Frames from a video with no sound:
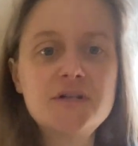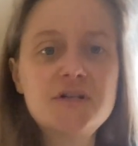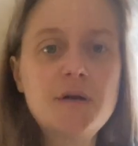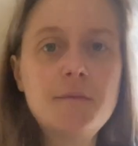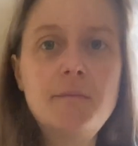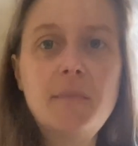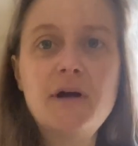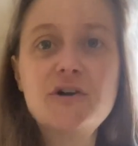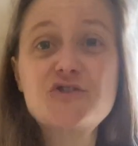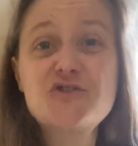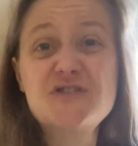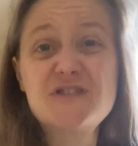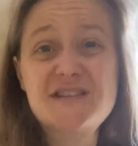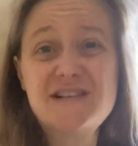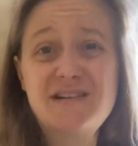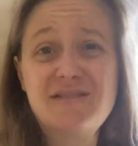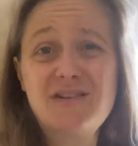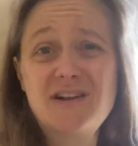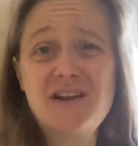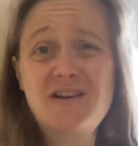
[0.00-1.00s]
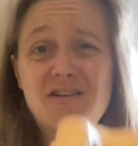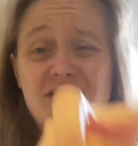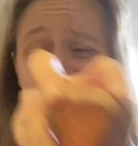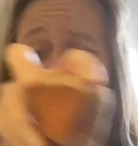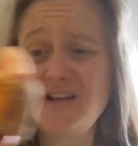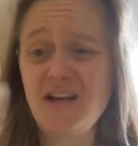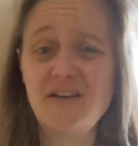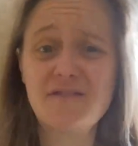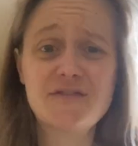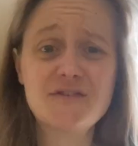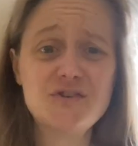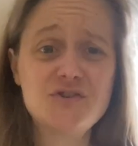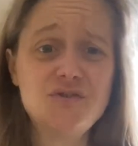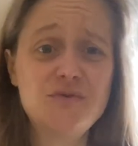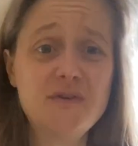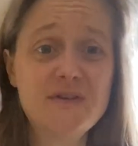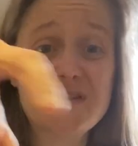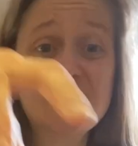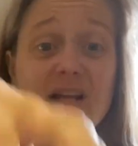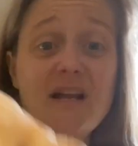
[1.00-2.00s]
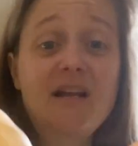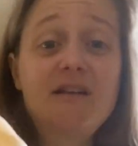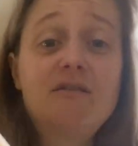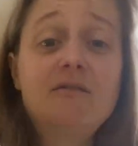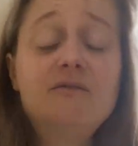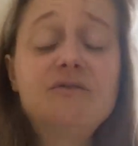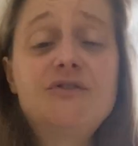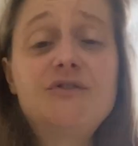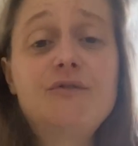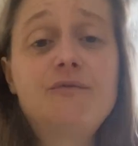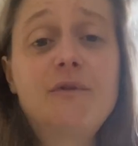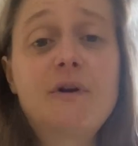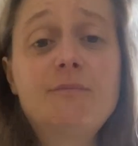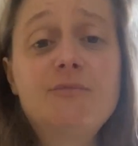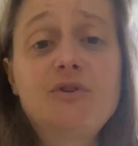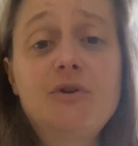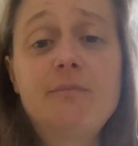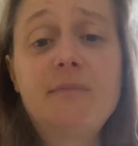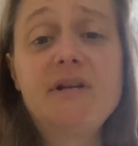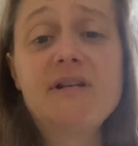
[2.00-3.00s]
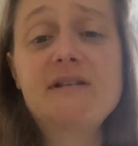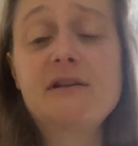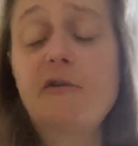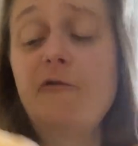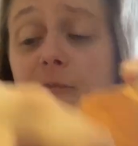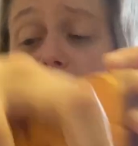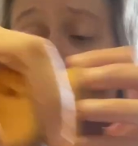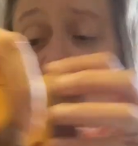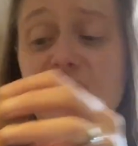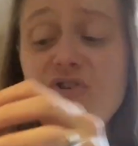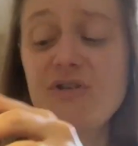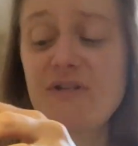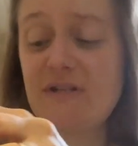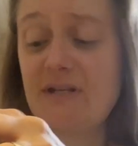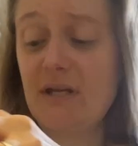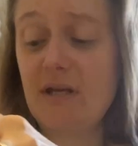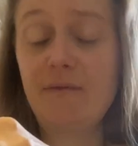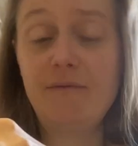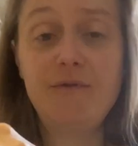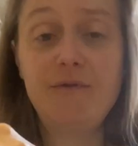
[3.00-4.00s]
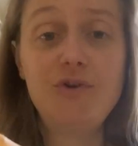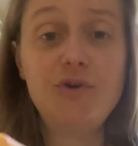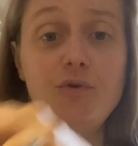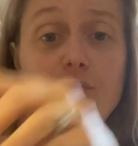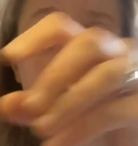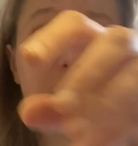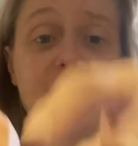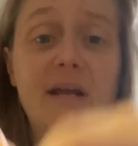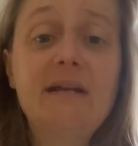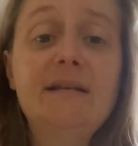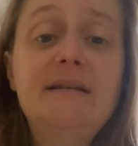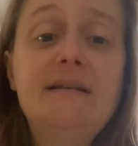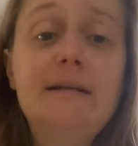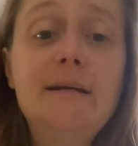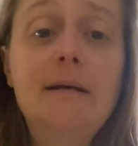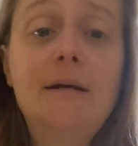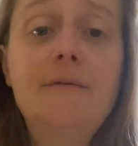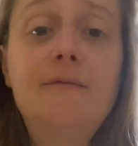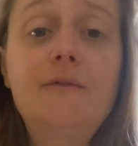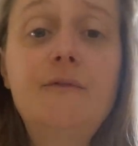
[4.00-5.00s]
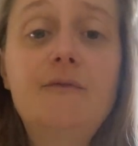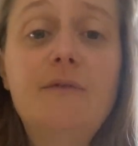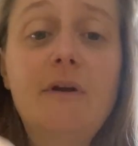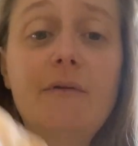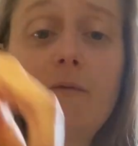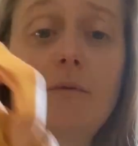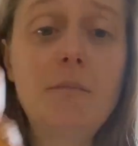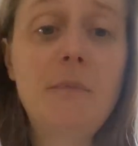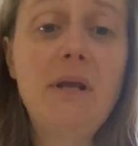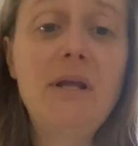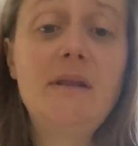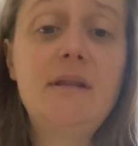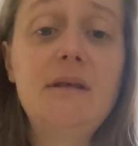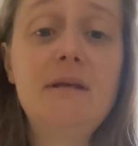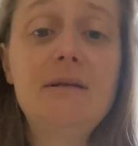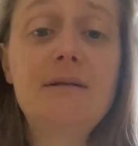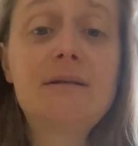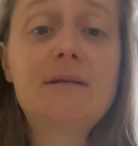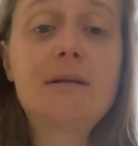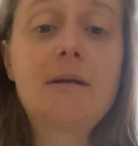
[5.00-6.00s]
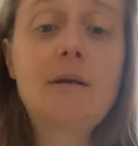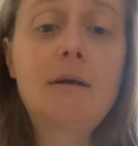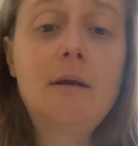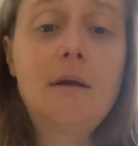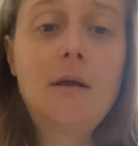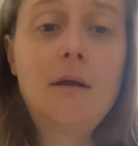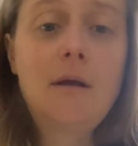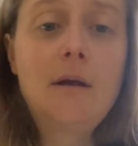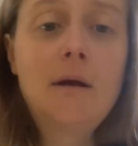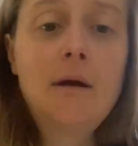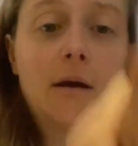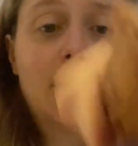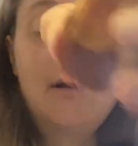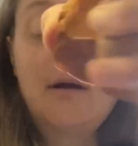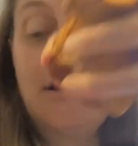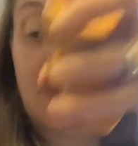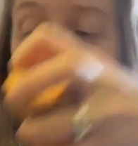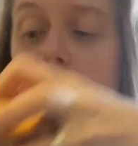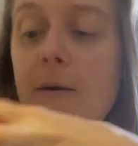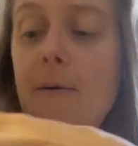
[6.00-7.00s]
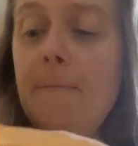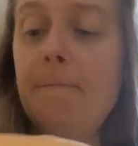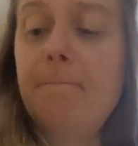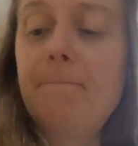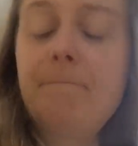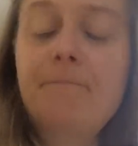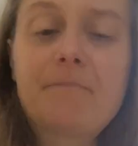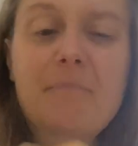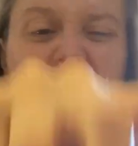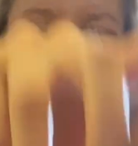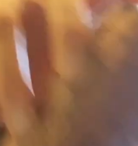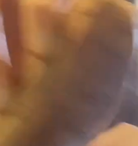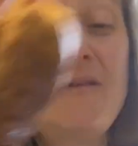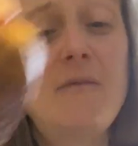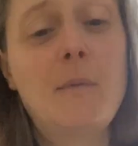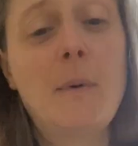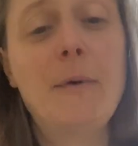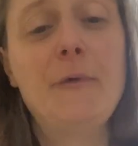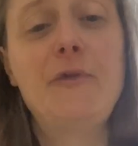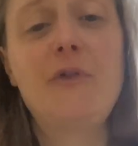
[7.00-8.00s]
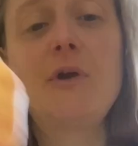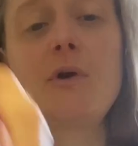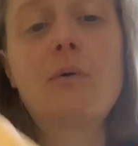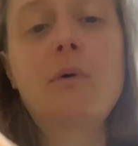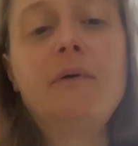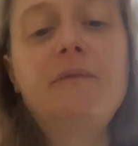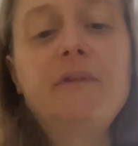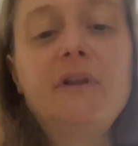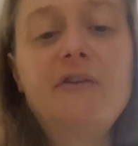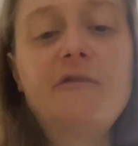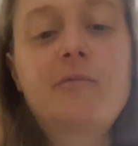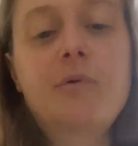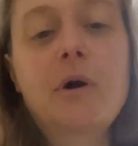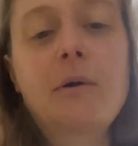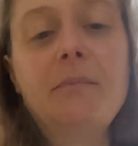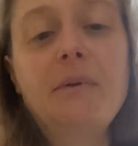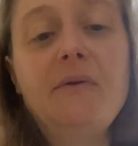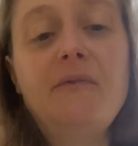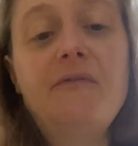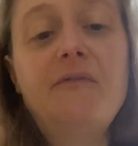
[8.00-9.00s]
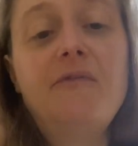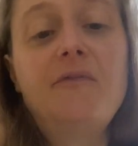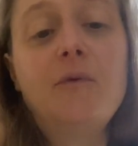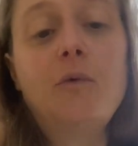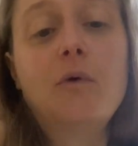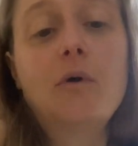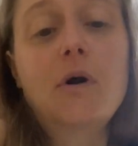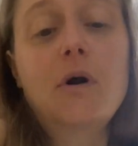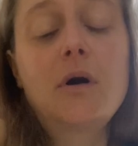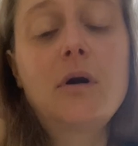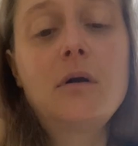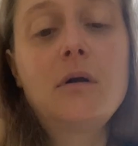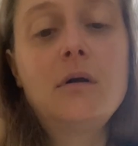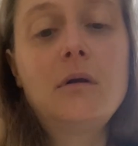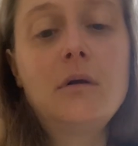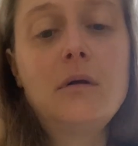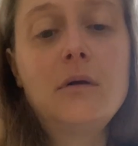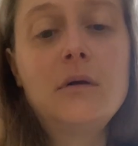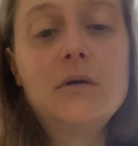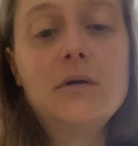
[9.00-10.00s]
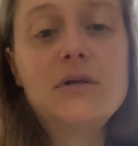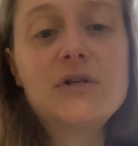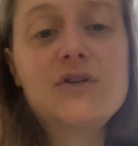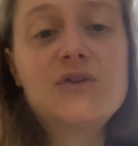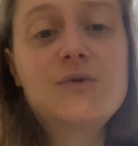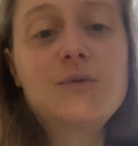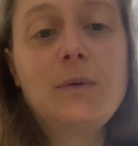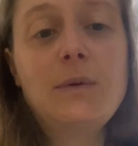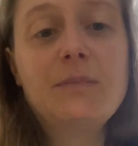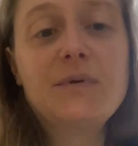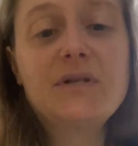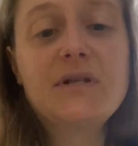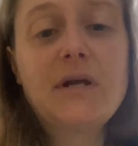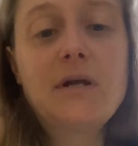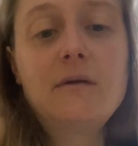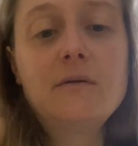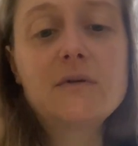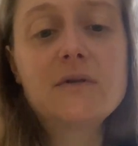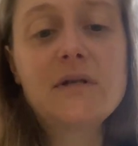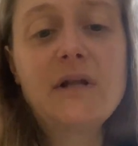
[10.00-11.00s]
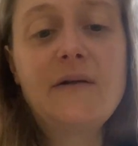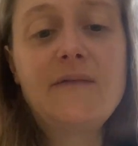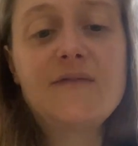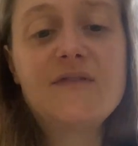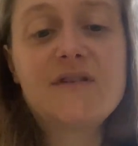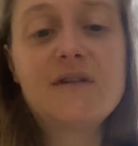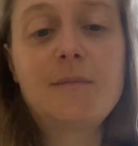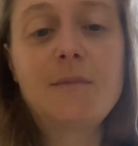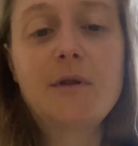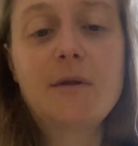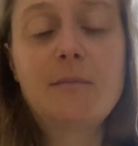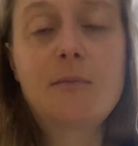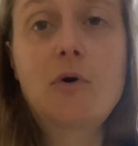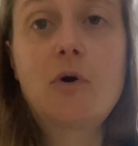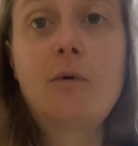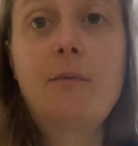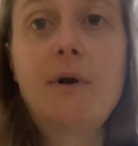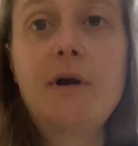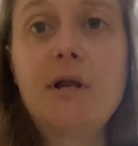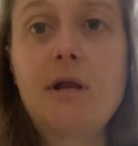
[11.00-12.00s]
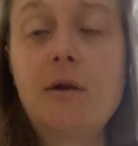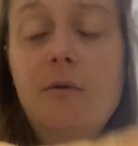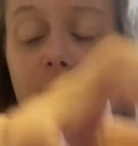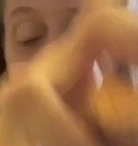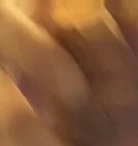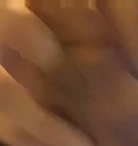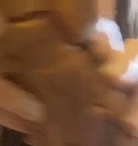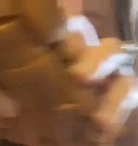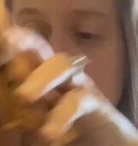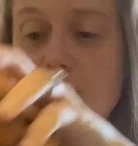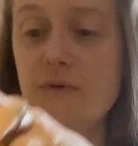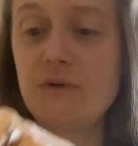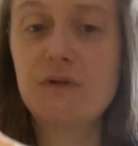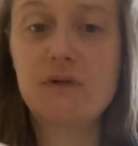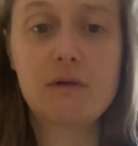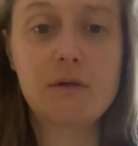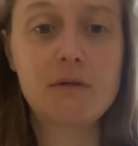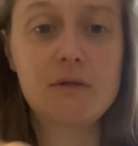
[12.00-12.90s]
to measure this out. I hardly ever do this, like I don't do it when I'm doing it myself, but just to give you an idea if you've never made these. I have about the equivalent of probably 4 sweet potatoes left. Some of them are already in rounds.